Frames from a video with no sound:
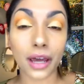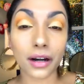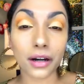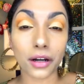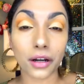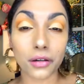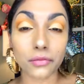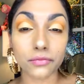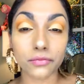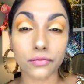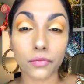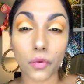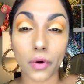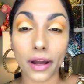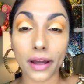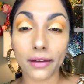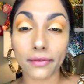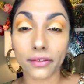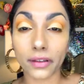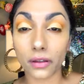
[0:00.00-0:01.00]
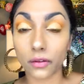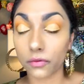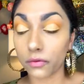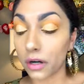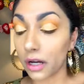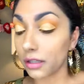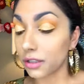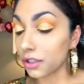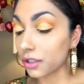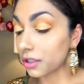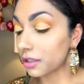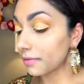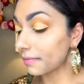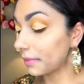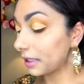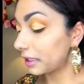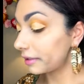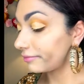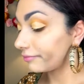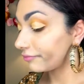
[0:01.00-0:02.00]
I don't know why I feel rushed,
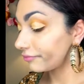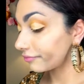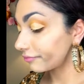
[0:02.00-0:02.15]
but